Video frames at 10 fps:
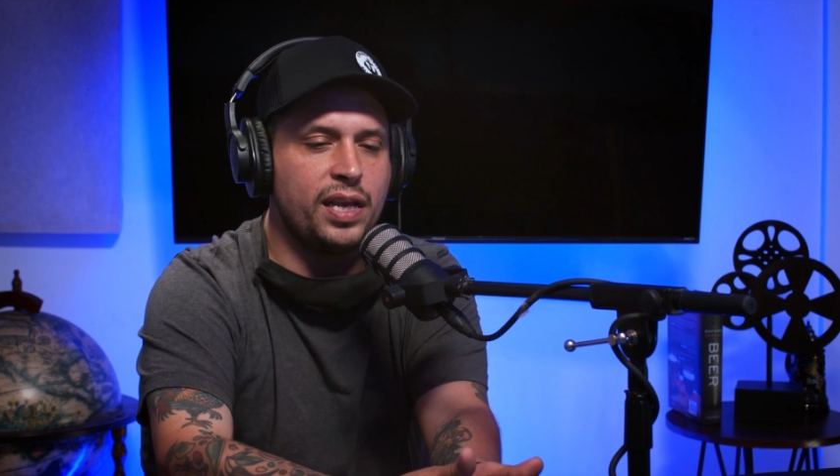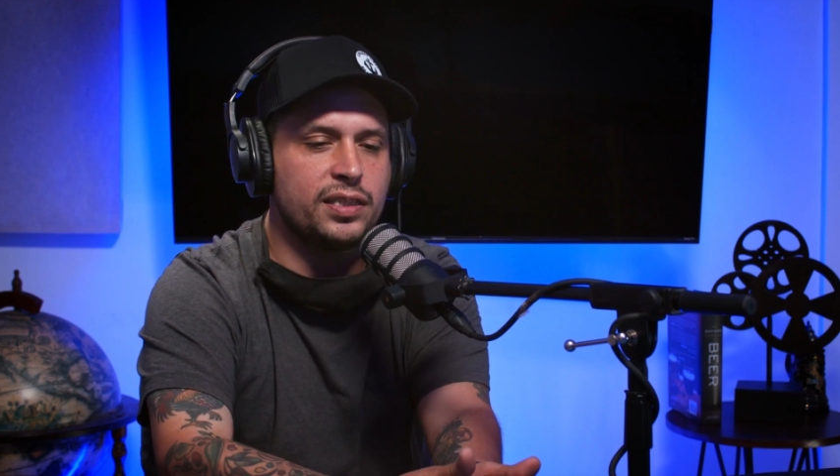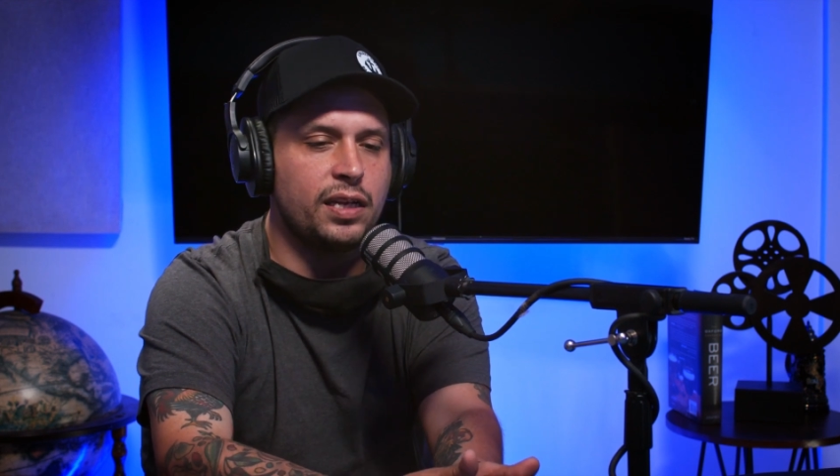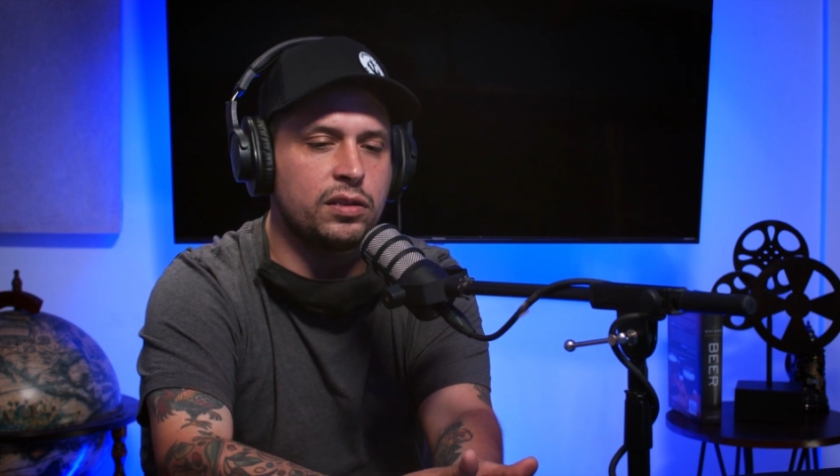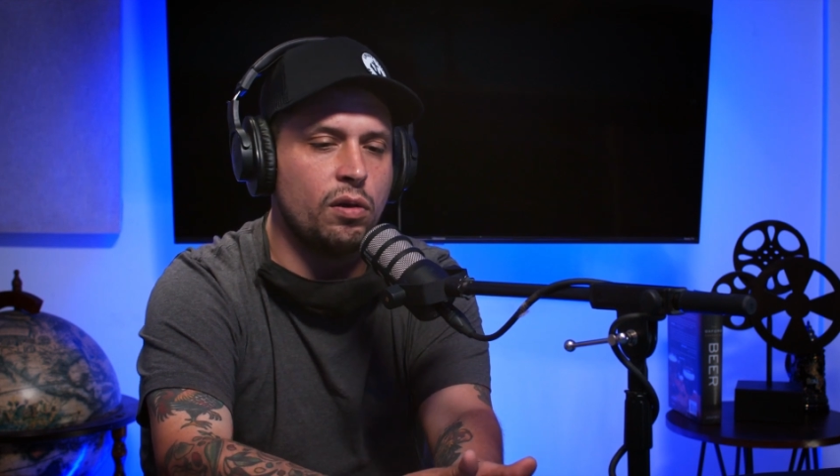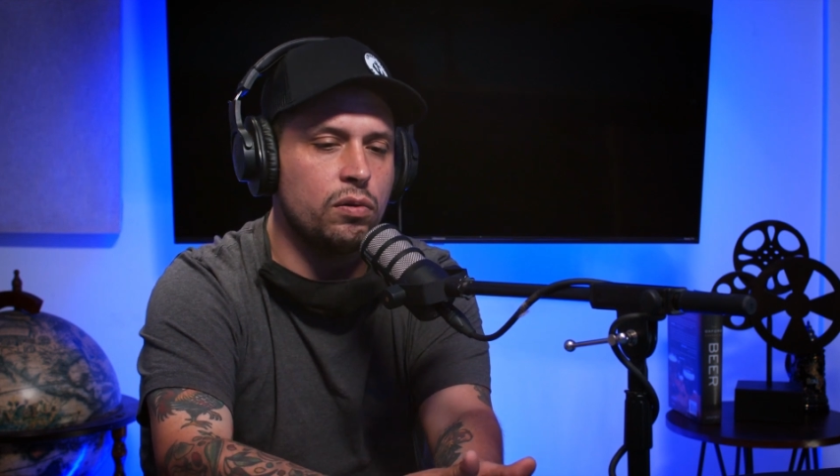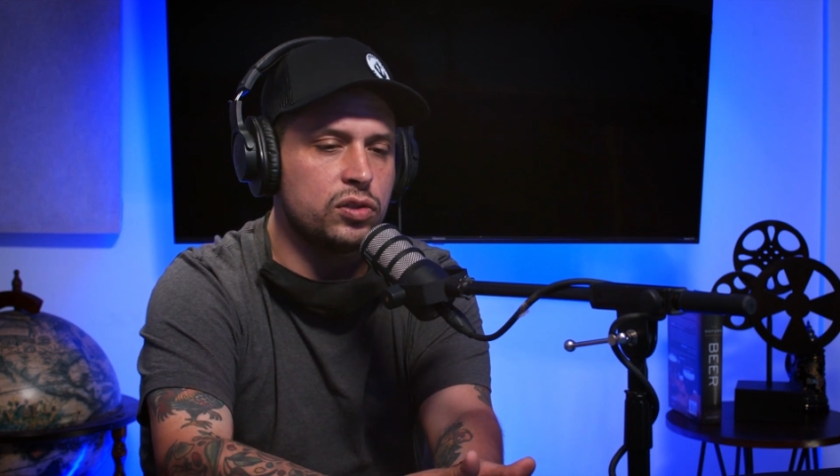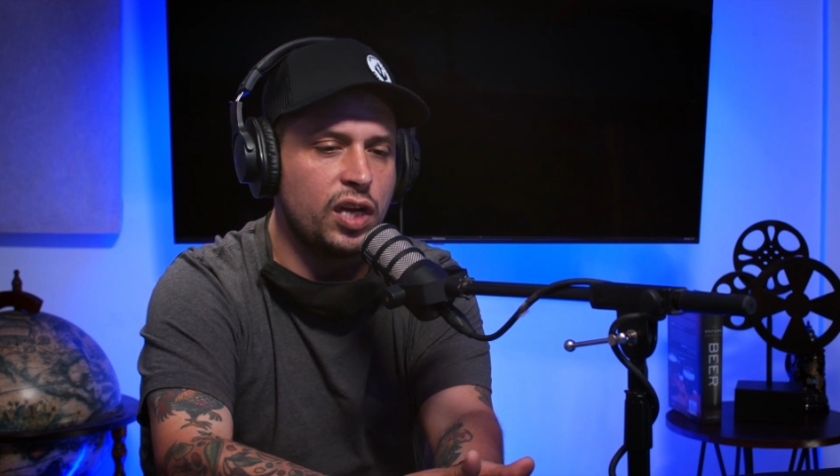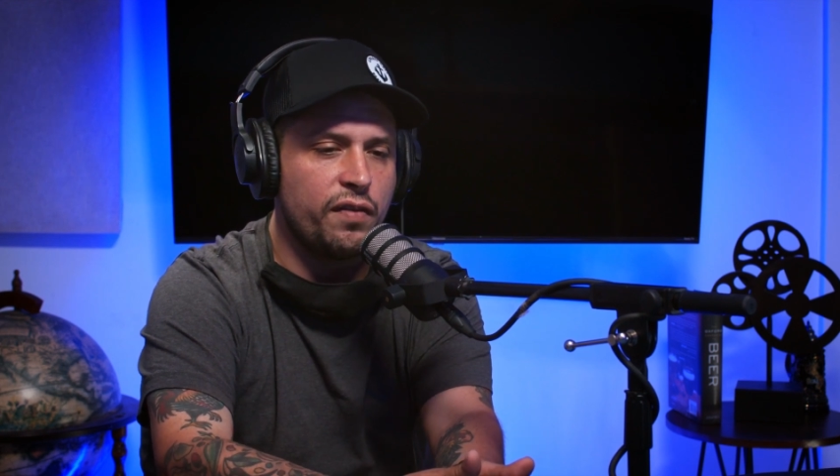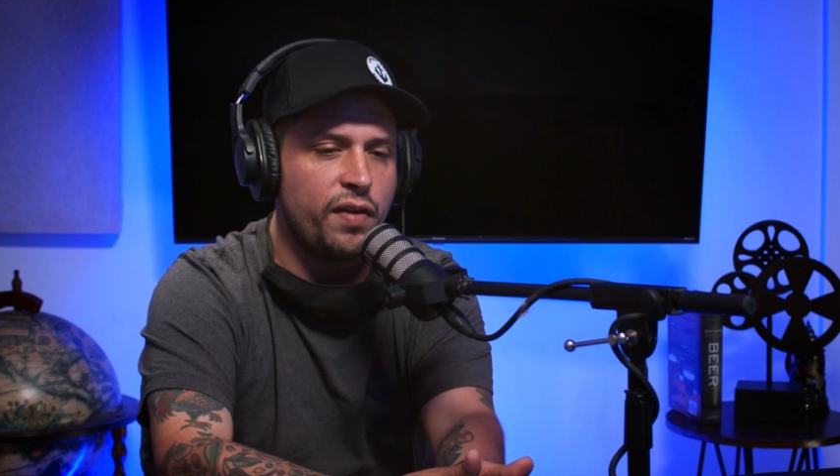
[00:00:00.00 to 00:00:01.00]
things that the
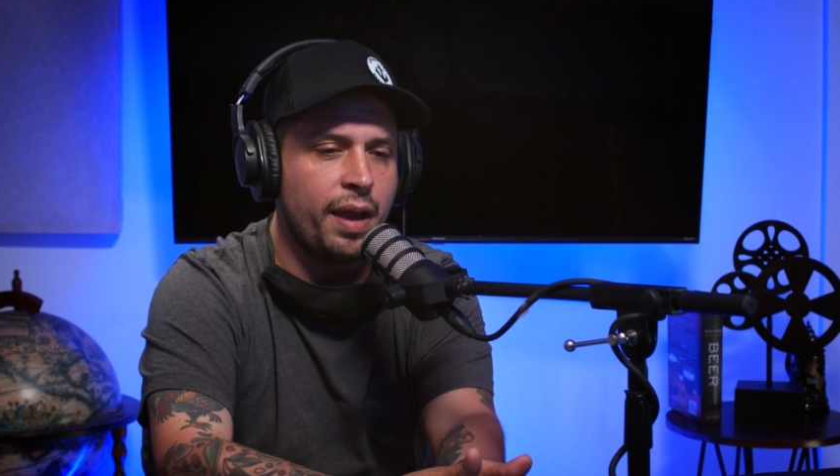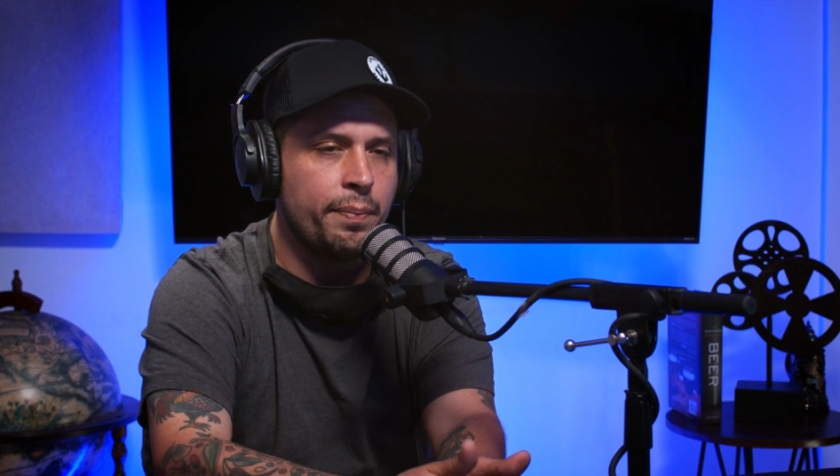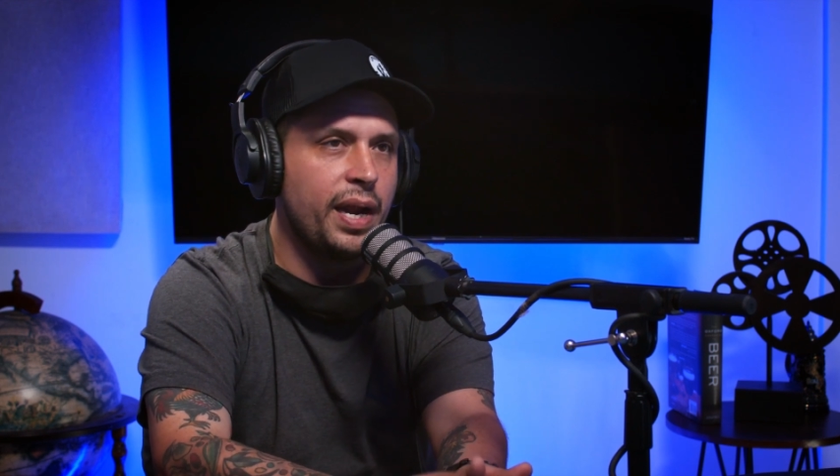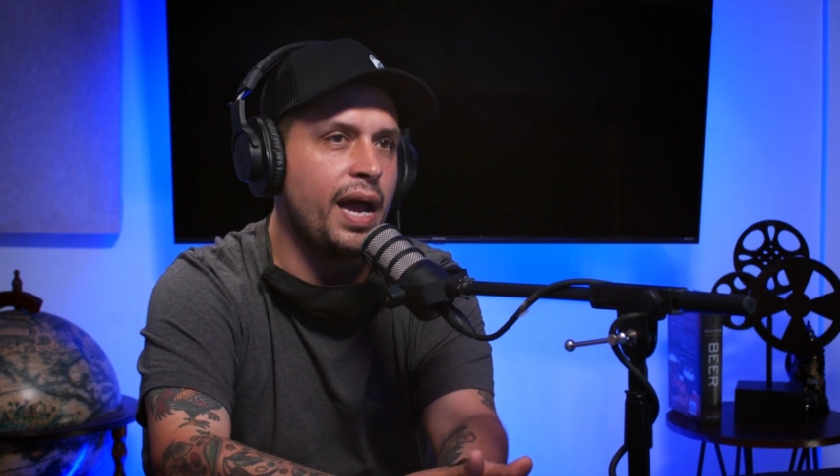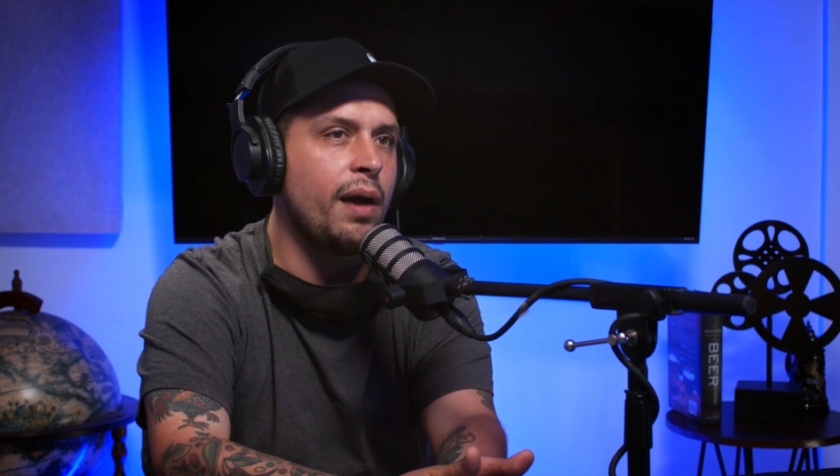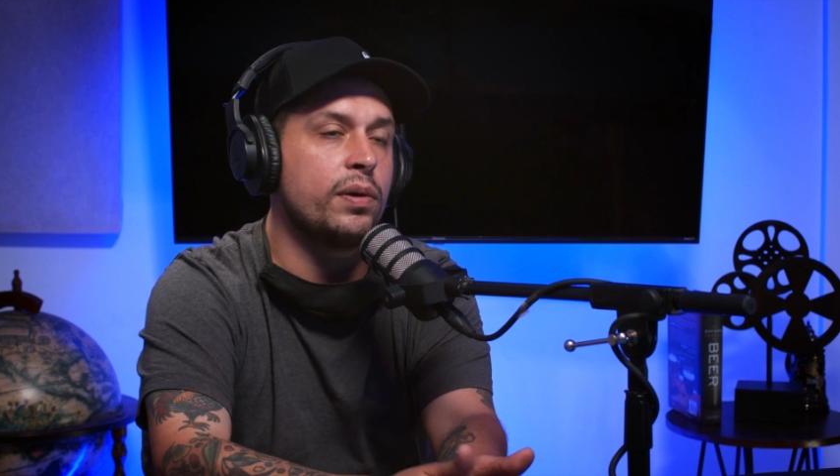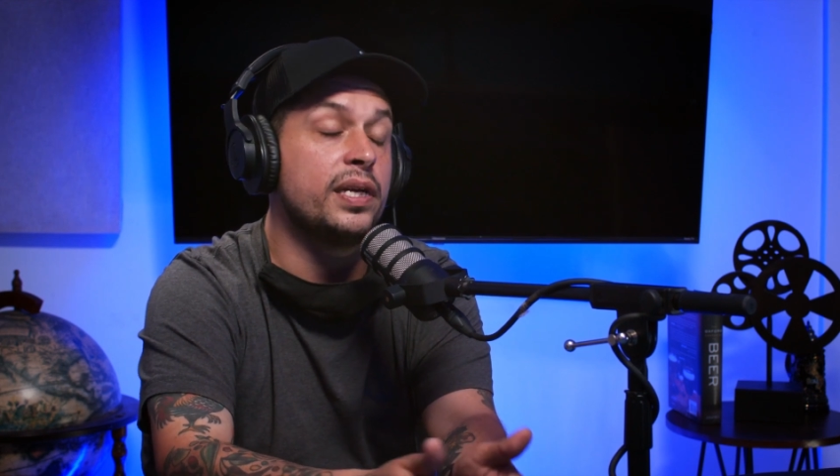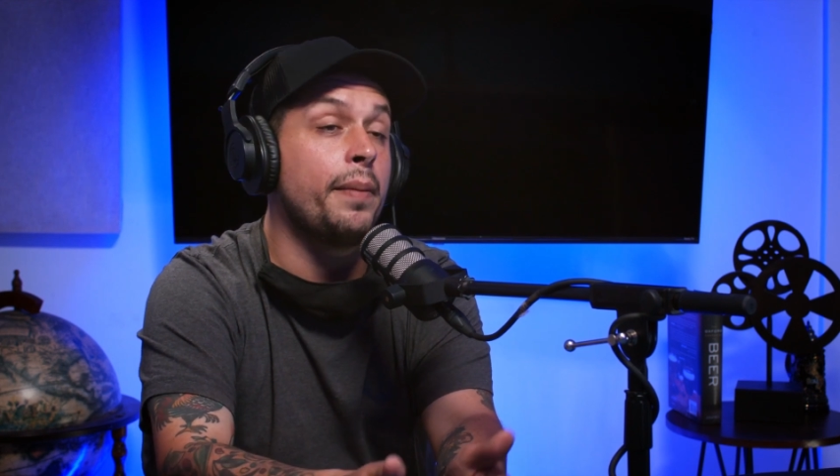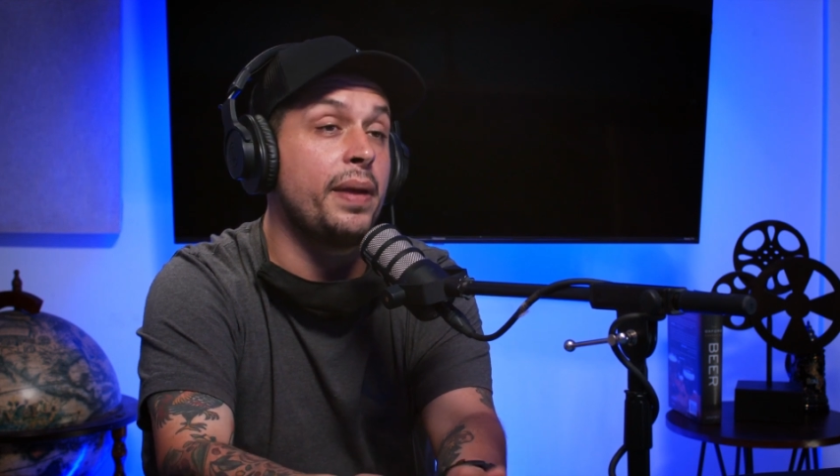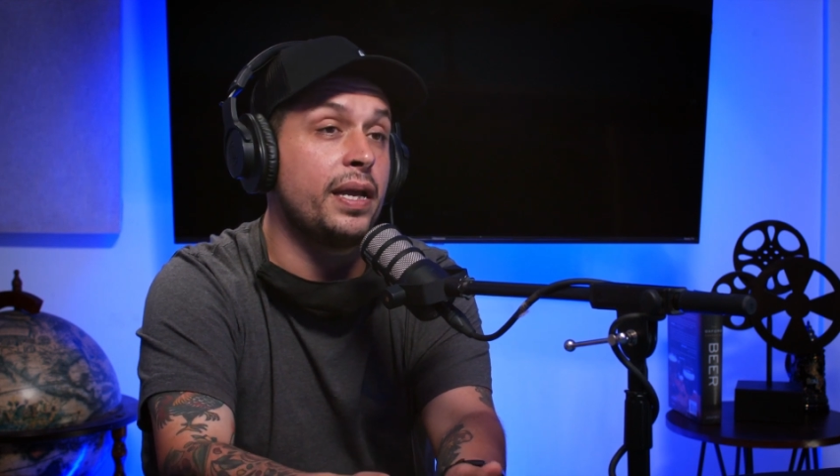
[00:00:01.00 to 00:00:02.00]
old chef had, but how
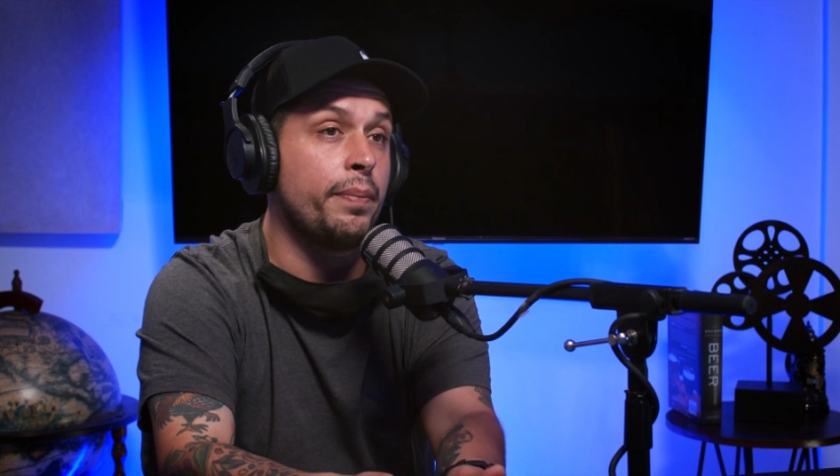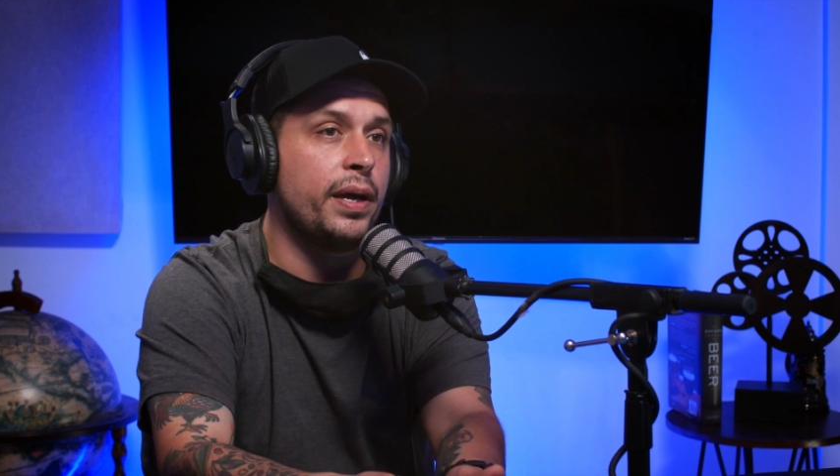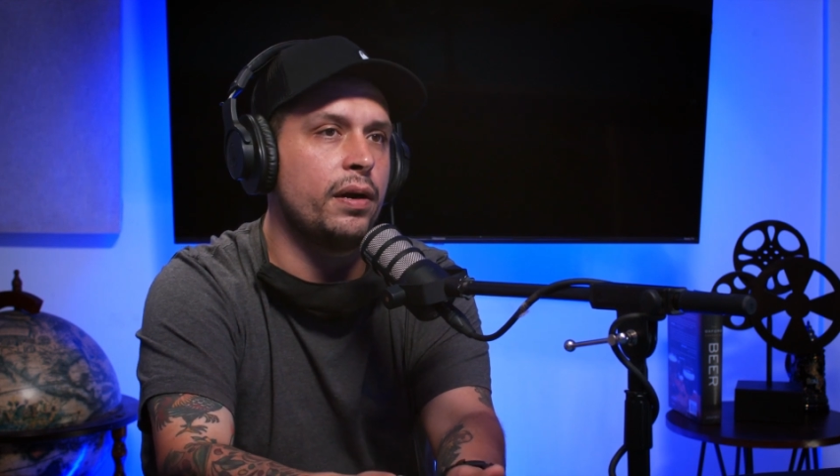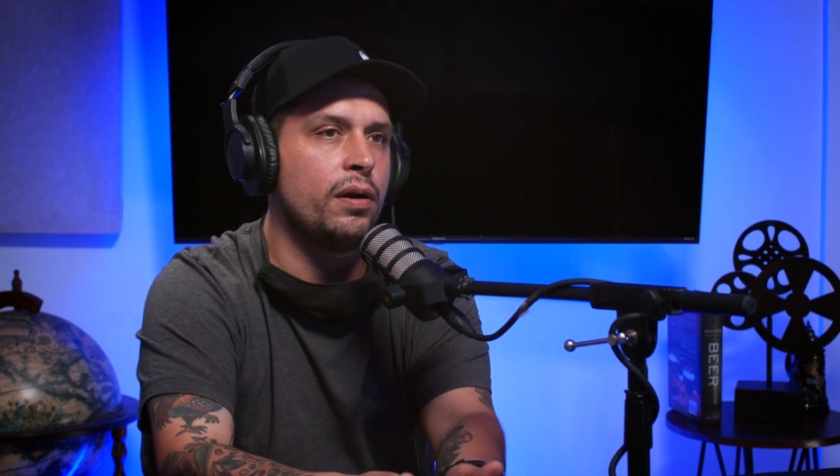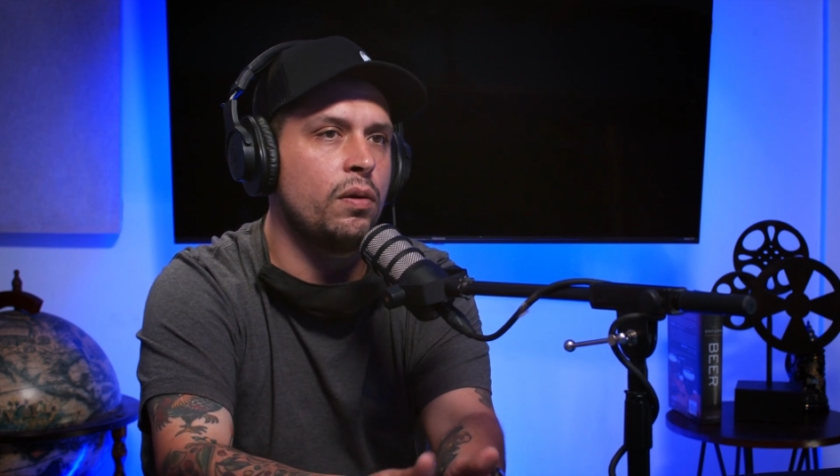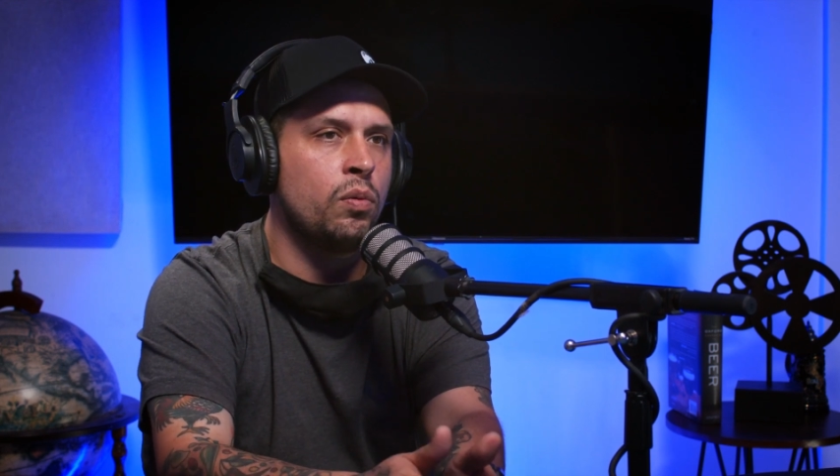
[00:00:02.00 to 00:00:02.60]
can I make it better?